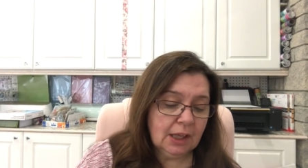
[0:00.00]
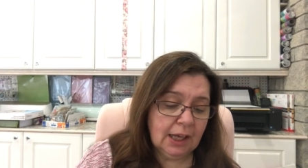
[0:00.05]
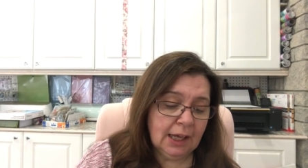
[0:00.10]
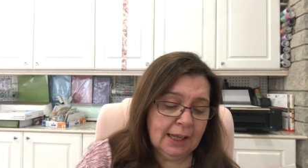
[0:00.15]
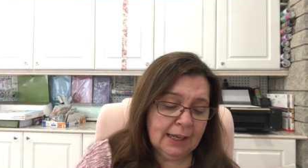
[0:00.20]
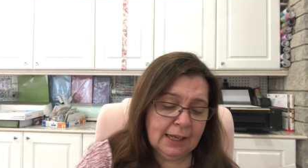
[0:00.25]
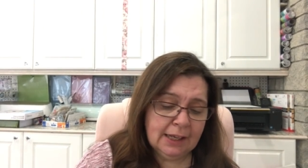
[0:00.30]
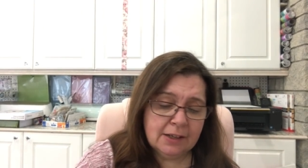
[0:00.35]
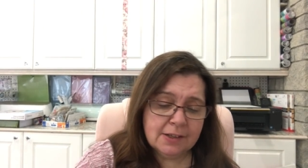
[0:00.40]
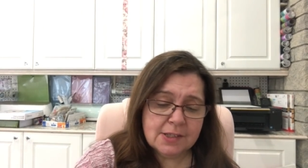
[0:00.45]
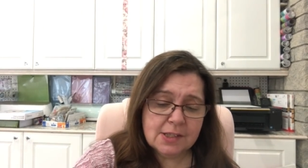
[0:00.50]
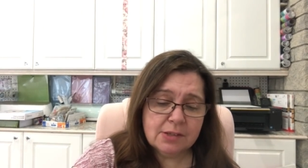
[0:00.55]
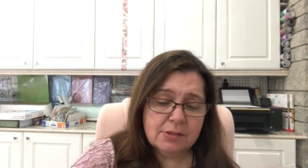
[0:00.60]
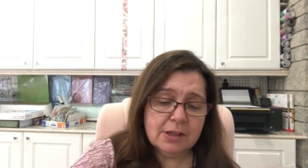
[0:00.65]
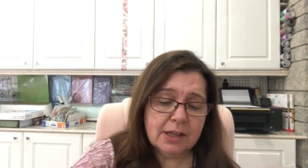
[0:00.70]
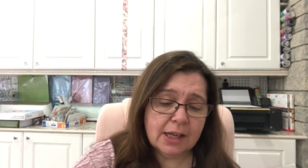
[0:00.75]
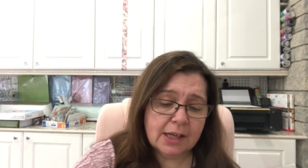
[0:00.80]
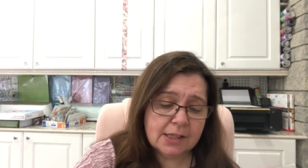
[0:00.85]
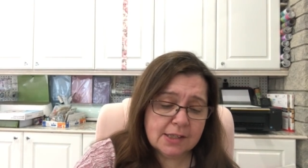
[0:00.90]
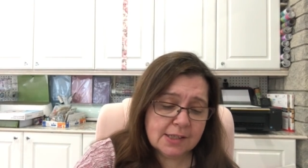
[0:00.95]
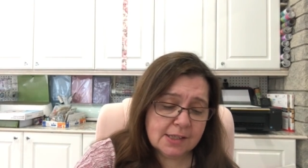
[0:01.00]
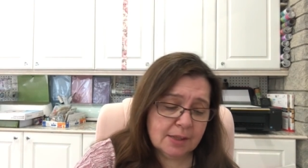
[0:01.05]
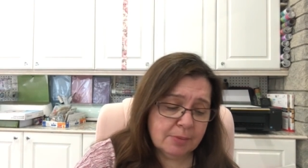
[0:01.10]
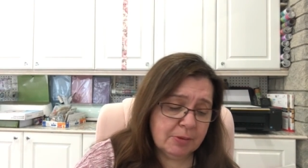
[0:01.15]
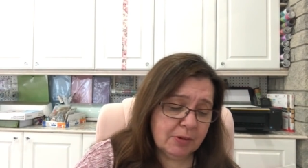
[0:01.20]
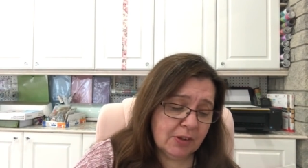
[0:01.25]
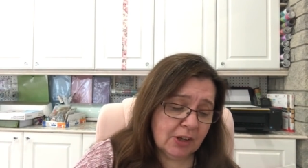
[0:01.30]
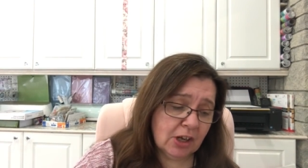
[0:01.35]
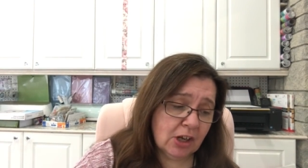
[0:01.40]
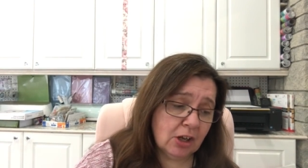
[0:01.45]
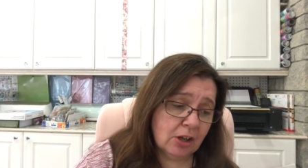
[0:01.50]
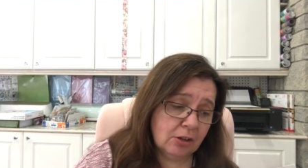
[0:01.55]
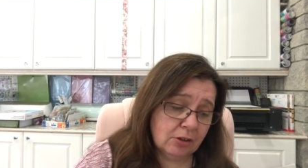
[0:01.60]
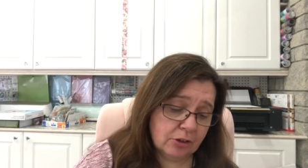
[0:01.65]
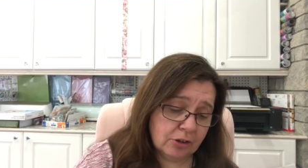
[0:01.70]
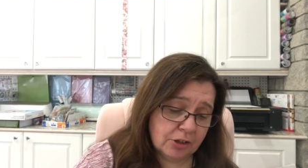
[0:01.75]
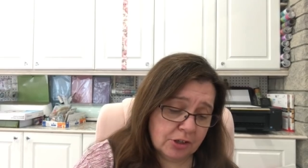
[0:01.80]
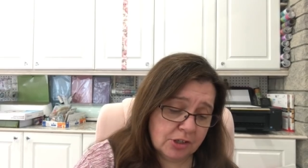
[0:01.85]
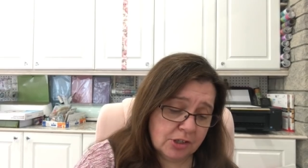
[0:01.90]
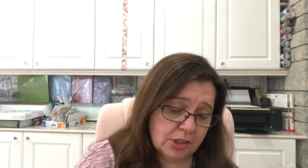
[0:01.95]
And I also got some of the
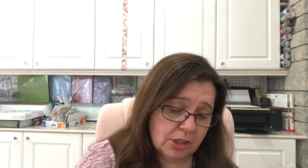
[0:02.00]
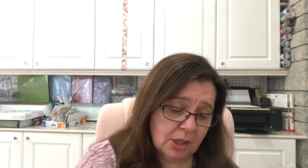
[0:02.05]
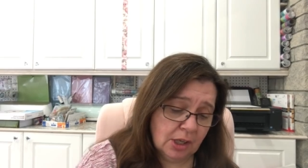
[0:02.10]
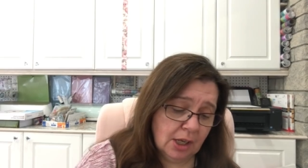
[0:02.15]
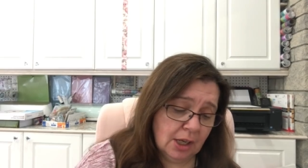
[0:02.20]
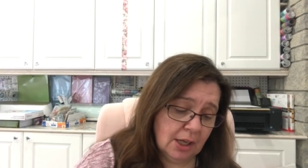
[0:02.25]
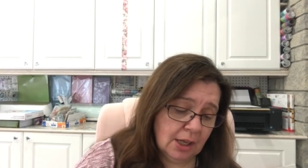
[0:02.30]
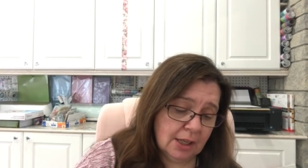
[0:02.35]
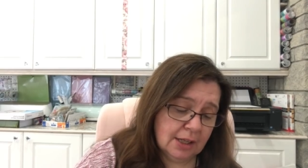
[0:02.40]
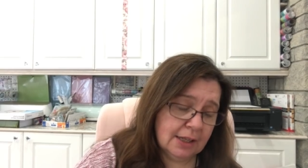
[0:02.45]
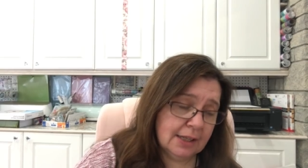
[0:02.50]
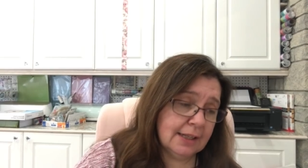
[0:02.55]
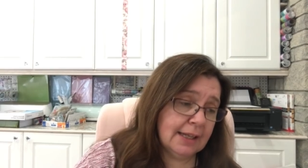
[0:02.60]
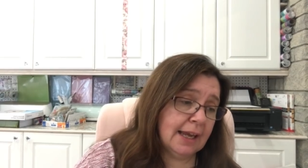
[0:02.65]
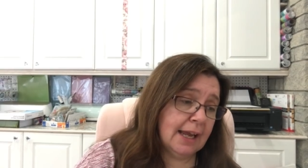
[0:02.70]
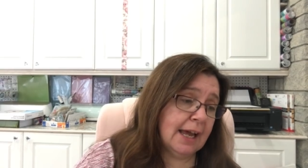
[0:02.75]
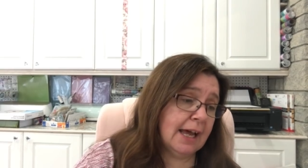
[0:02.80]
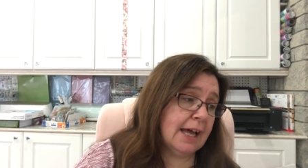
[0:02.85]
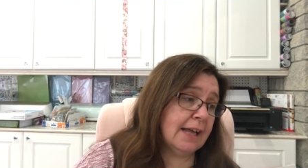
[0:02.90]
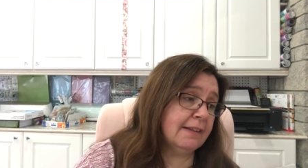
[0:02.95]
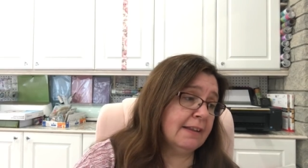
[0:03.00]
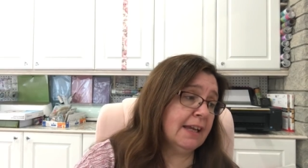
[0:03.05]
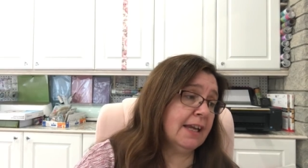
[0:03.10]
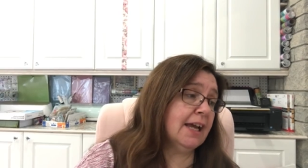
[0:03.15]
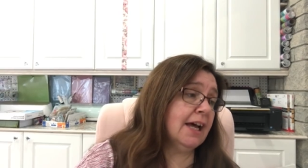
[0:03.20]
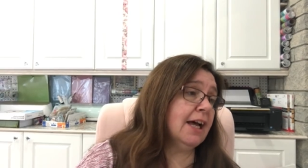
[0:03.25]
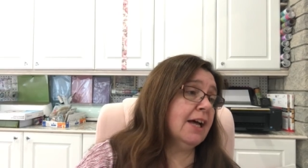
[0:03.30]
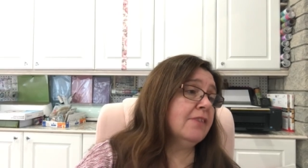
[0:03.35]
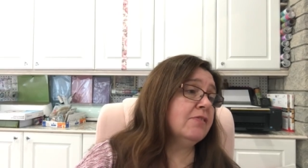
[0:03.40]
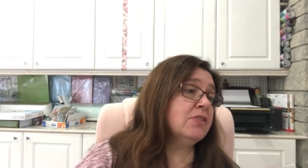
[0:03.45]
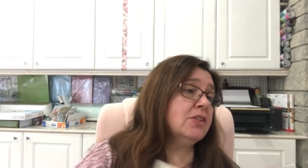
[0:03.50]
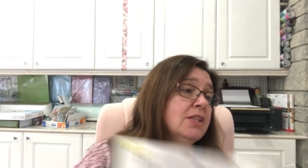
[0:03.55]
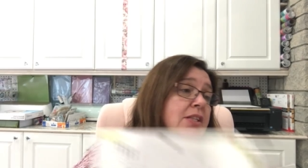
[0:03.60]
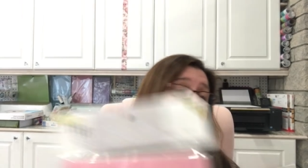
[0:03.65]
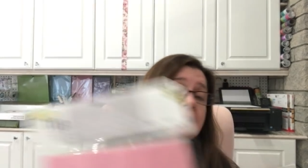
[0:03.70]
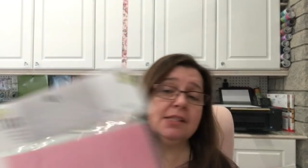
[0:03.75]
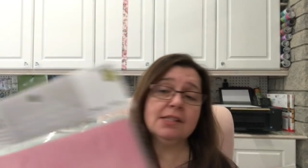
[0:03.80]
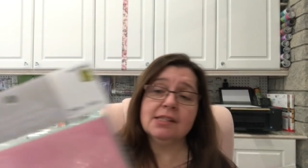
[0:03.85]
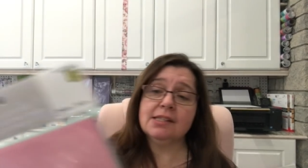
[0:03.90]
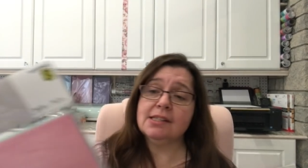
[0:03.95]
colored that they had. They have
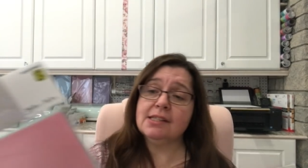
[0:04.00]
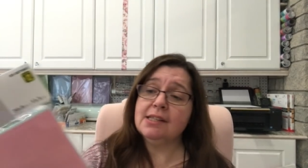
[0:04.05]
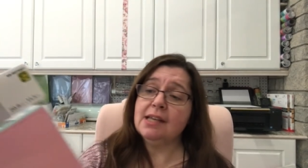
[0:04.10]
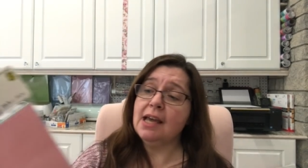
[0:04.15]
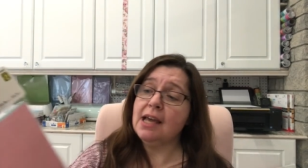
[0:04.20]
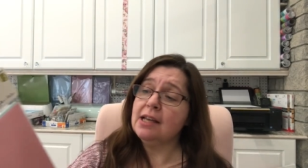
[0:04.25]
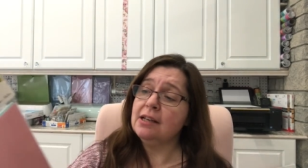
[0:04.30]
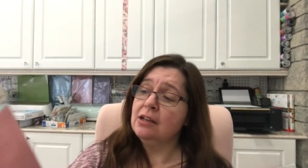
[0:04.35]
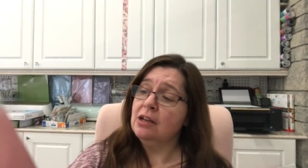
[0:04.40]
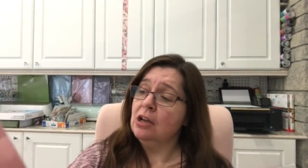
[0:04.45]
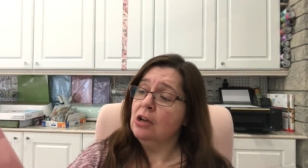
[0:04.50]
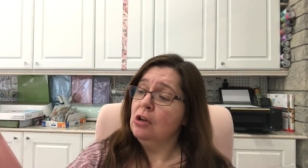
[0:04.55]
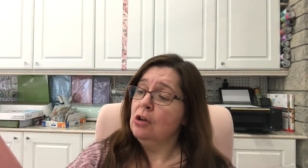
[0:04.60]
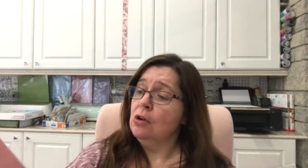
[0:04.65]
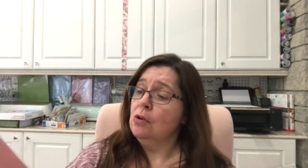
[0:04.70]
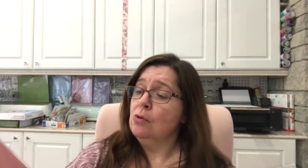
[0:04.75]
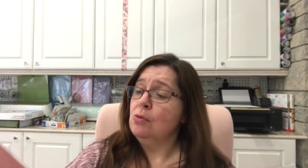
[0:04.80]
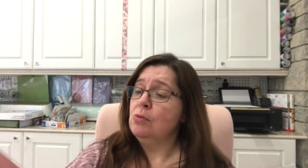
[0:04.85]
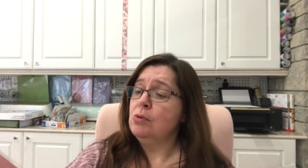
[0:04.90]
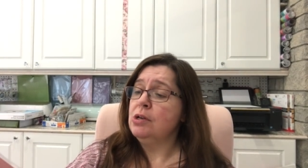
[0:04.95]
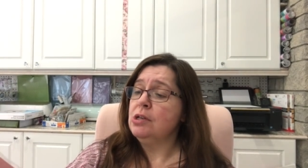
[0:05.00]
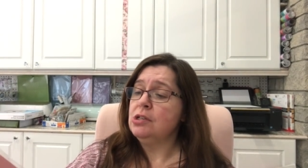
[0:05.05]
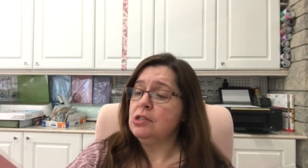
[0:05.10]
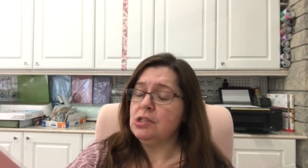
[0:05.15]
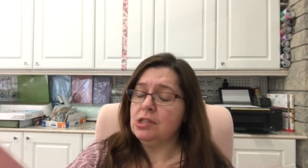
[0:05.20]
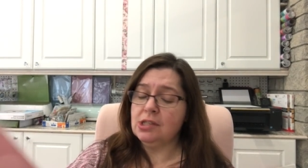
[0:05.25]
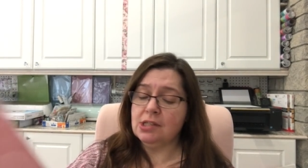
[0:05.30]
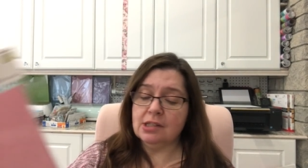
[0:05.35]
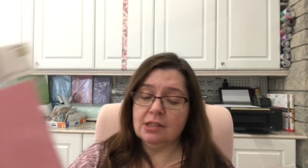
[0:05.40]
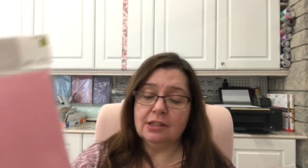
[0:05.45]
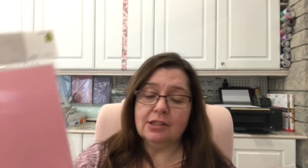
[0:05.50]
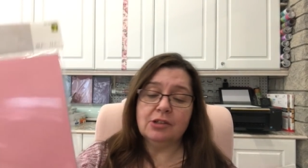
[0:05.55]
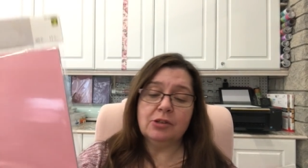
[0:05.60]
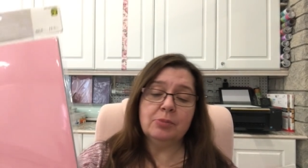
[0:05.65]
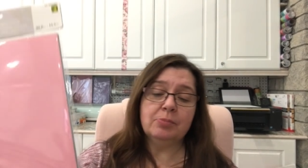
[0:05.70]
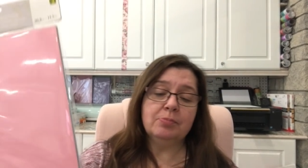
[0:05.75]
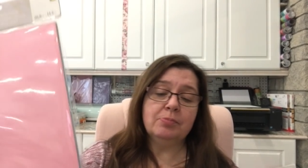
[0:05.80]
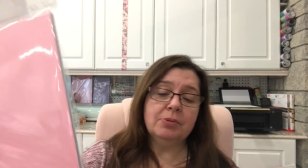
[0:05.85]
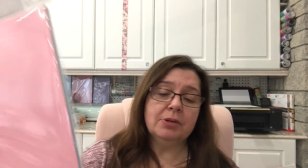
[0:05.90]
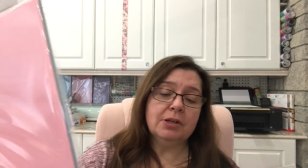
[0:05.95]
this set, which is a
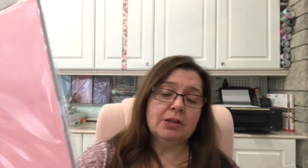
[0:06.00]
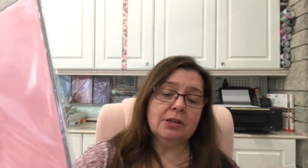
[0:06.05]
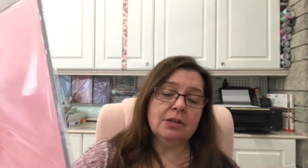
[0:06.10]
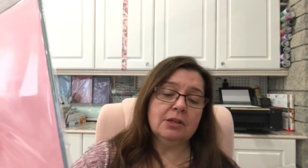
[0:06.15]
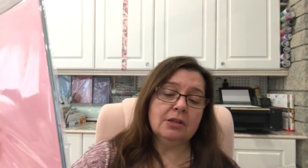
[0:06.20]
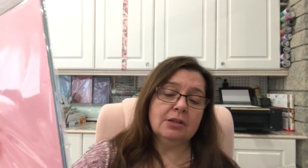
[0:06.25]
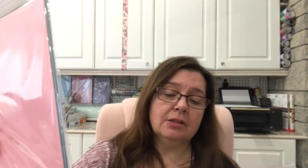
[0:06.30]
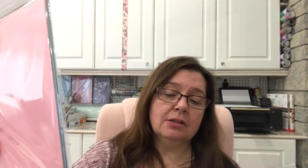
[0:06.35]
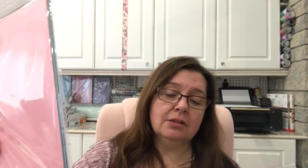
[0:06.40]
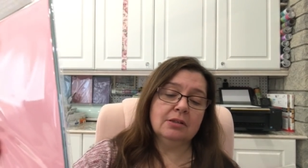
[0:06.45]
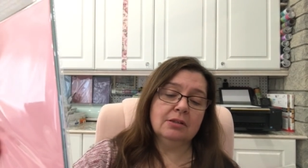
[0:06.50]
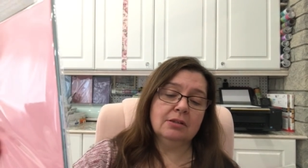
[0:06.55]
little bit,